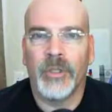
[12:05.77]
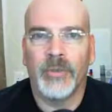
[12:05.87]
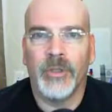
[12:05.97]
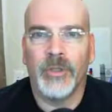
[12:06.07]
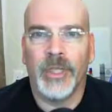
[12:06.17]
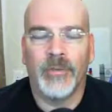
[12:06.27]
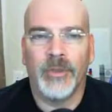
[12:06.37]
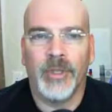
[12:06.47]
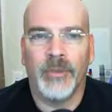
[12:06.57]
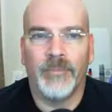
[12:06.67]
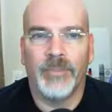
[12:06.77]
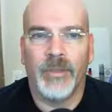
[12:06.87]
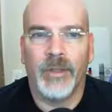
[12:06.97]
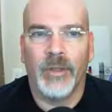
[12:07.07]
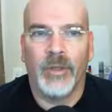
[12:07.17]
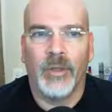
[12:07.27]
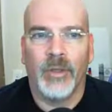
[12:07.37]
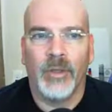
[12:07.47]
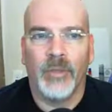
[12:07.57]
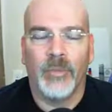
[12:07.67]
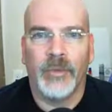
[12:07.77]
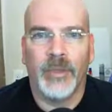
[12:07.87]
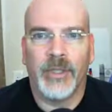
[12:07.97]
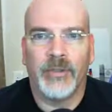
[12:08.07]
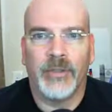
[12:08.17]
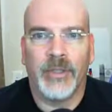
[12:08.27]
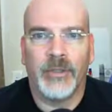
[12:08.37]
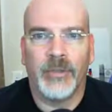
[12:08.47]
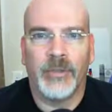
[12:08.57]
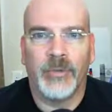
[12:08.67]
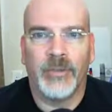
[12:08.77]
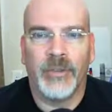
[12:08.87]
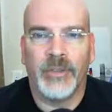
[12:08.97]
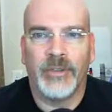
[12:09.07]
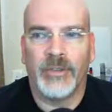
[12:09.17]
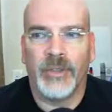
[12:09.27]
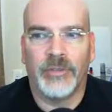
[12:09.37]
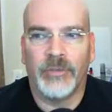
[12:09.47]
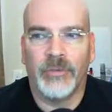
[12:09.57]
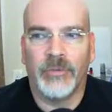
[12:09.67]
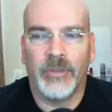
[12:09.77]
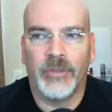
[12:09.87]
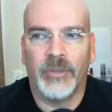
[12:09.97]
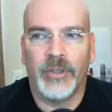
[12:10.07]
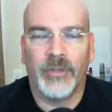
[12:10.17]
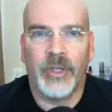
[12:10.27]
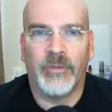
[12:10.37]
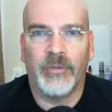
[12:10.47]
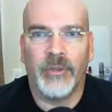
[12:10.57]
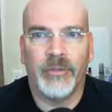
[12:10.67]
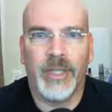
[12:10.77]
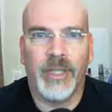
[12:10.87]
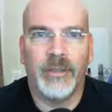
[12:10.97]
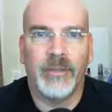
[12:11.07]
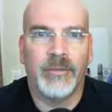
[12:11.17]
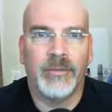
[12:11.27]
can communicate with them, but it's because they're on all these machines. They said, as soon as we turn these off, they're dead.